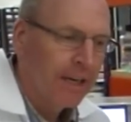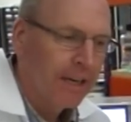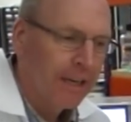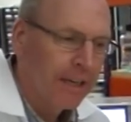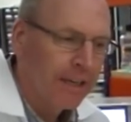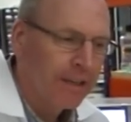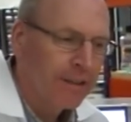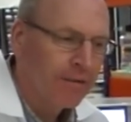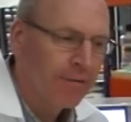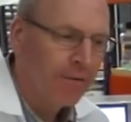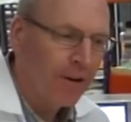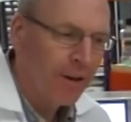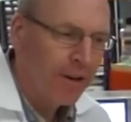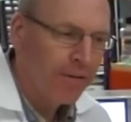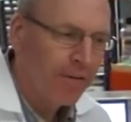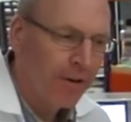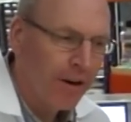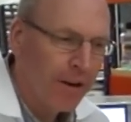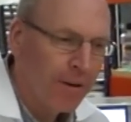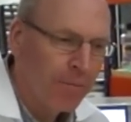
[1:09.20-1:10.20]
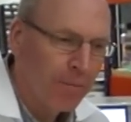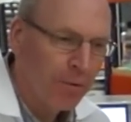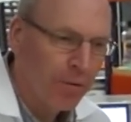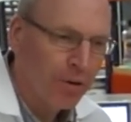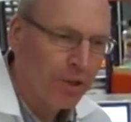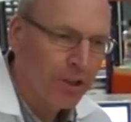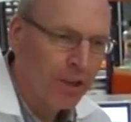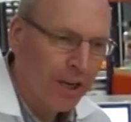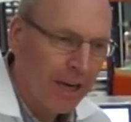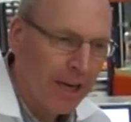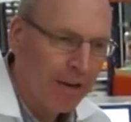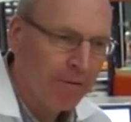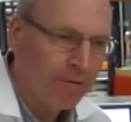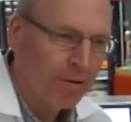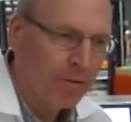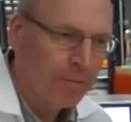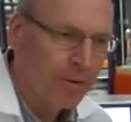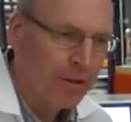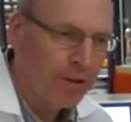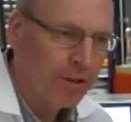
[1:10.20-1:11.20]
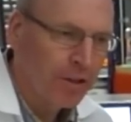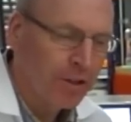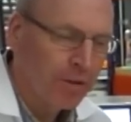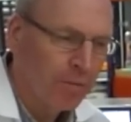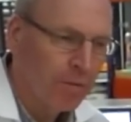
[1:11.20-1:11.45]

and it's very, very important to have in repeaters.